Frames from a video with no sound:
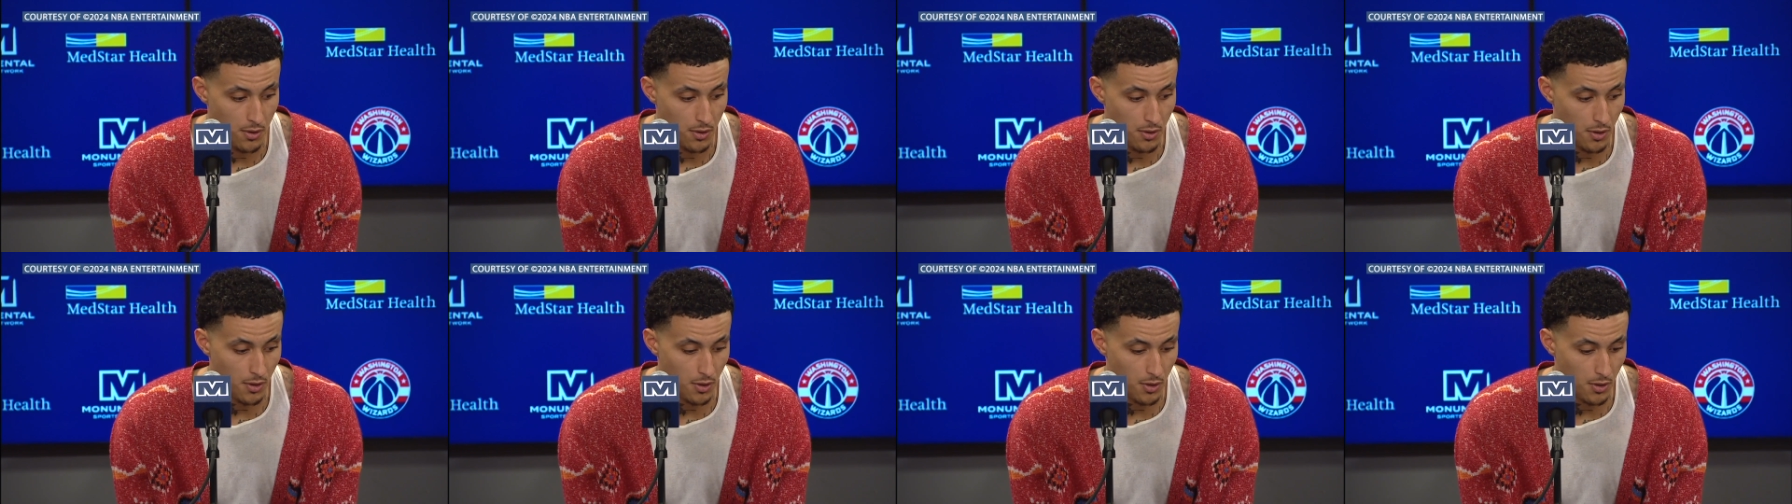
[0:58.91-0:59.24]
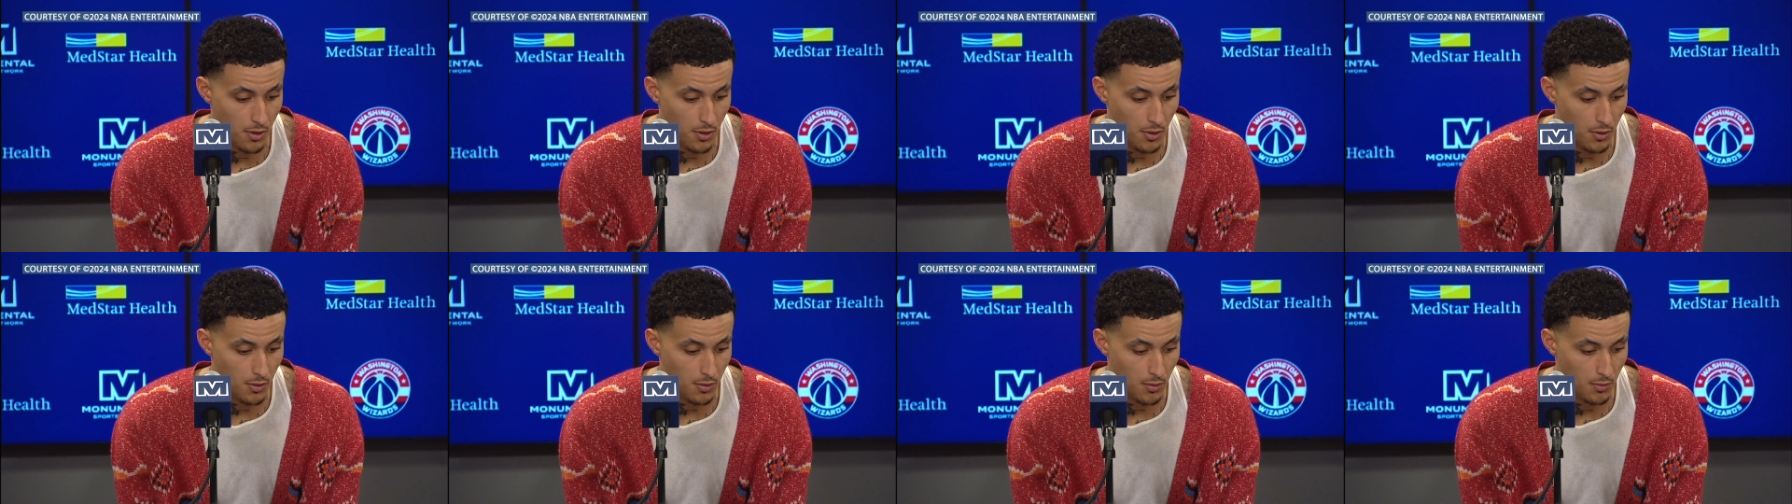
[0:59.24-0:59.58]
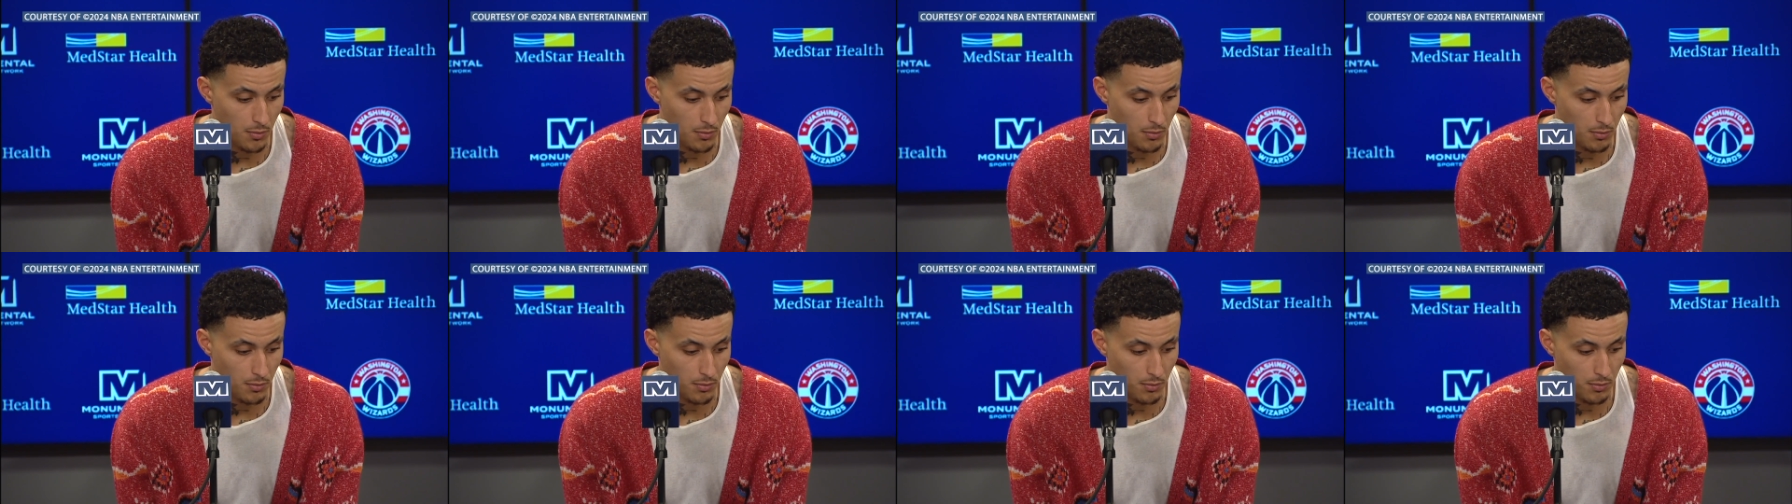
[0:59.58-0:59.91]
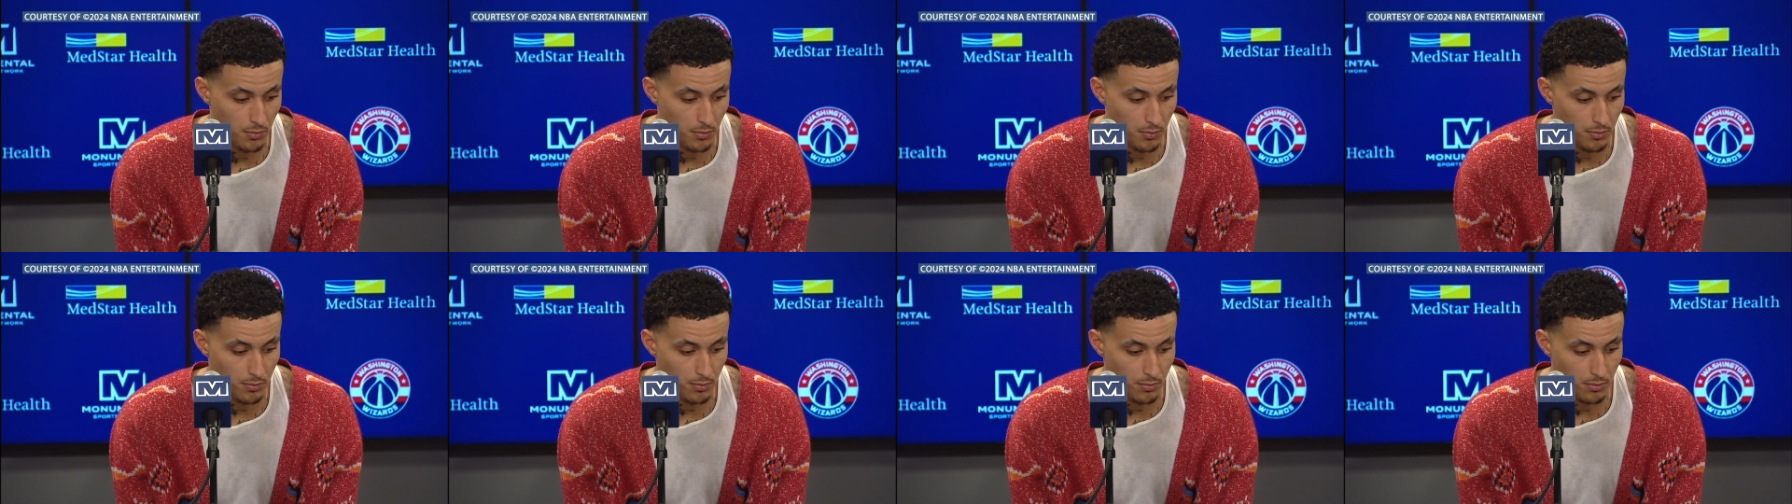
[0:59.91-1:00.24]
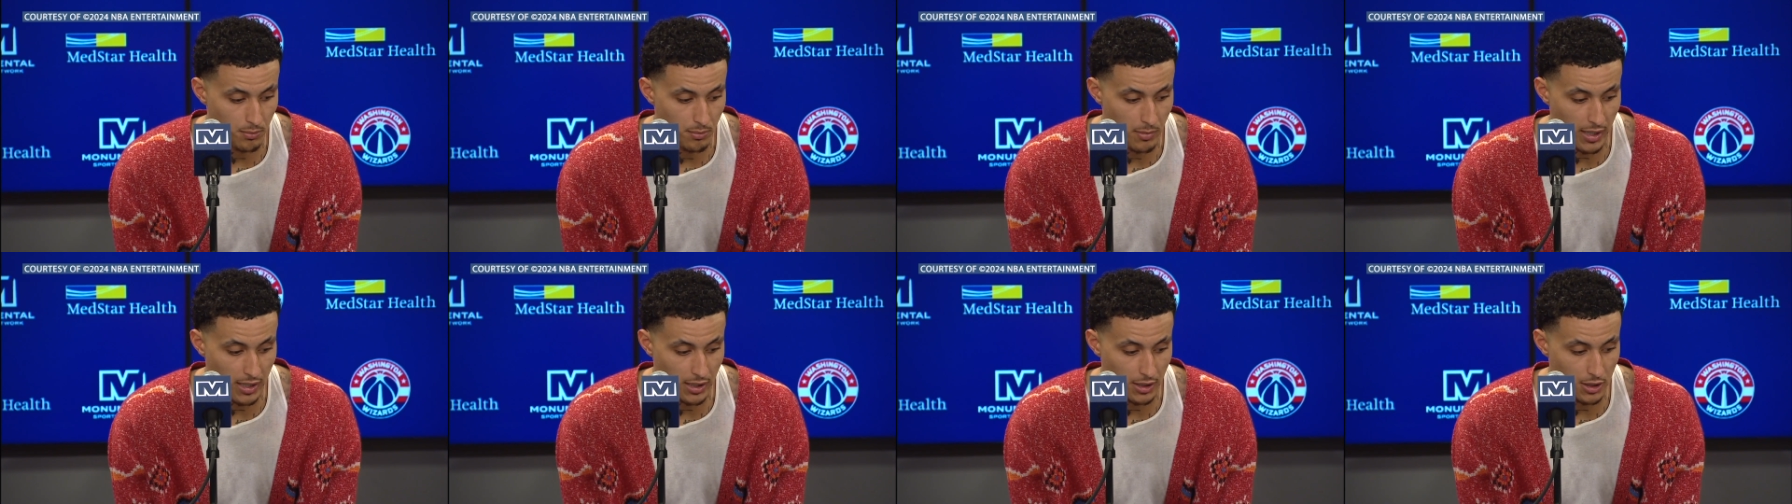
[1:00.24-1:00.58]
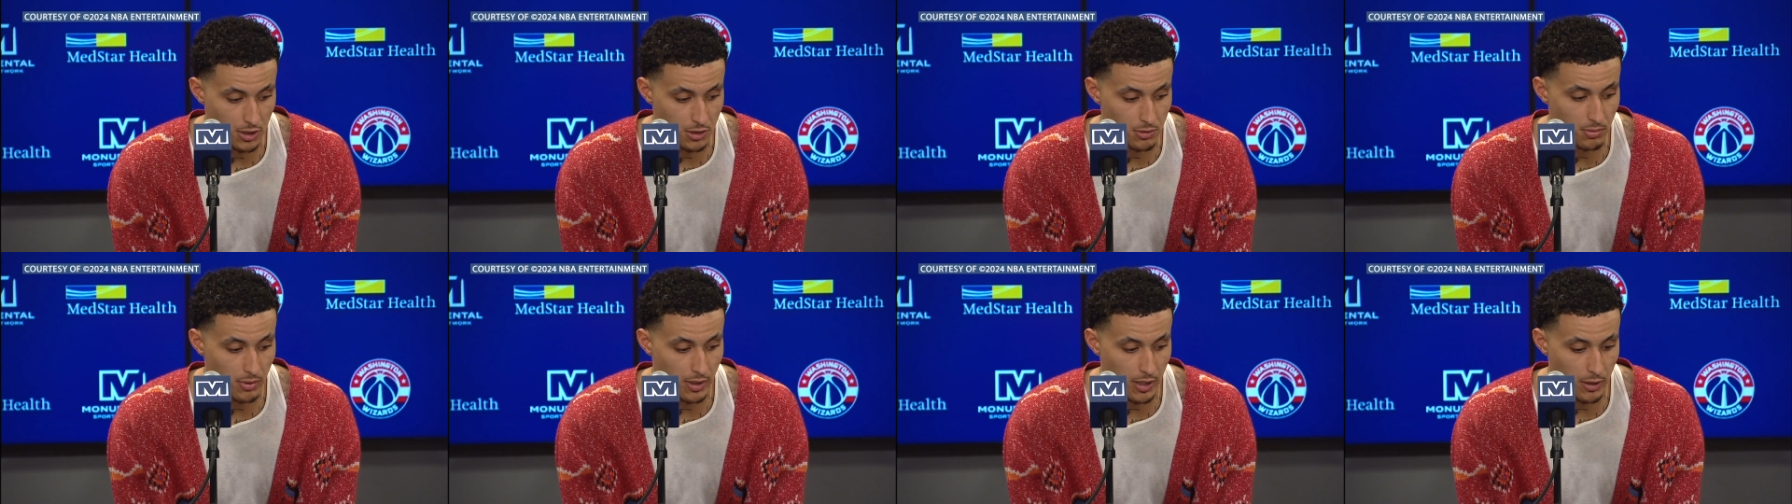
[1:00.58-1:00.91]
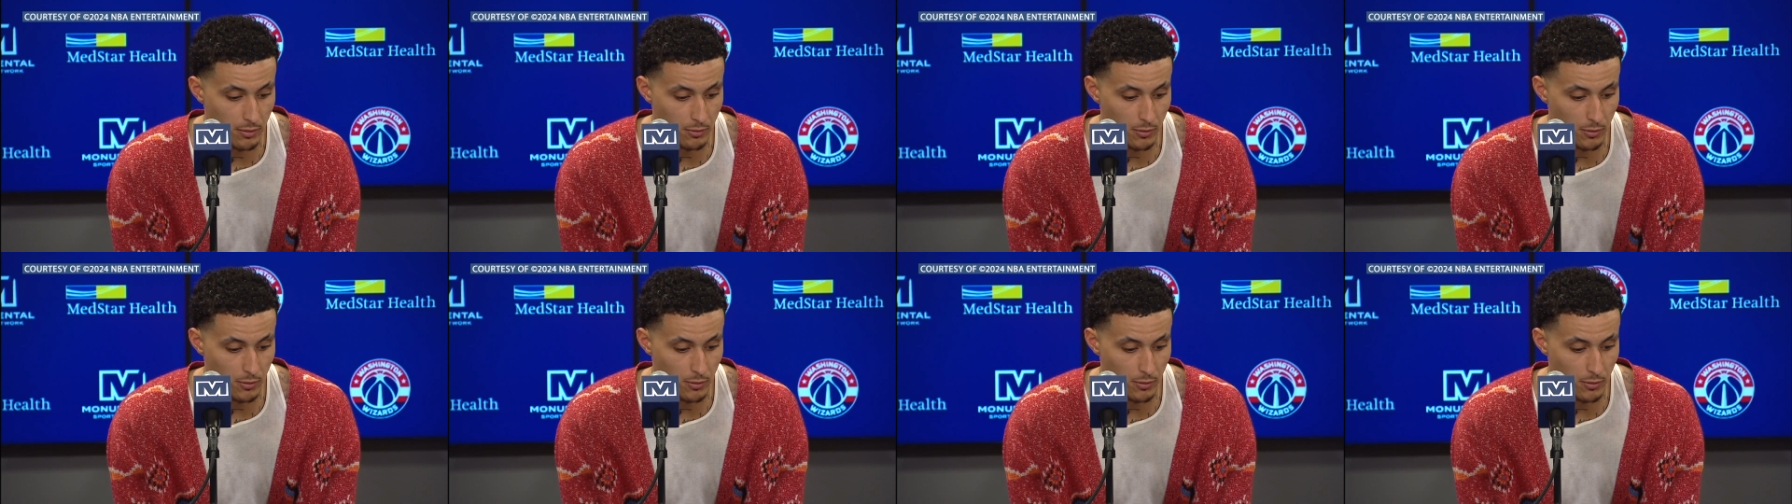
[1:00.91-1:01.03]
making us play